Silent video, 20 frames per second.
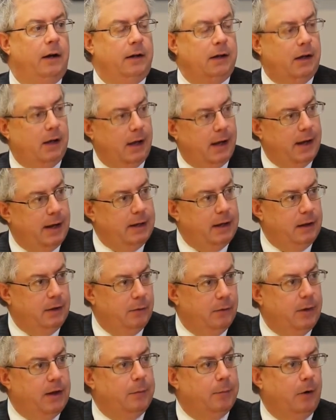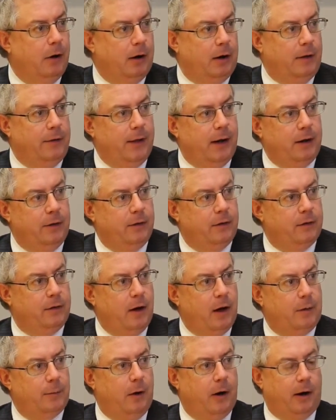decline in the REIT market than in the
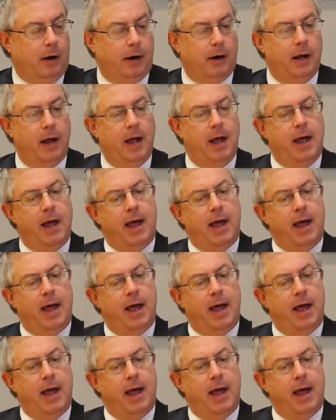stock market.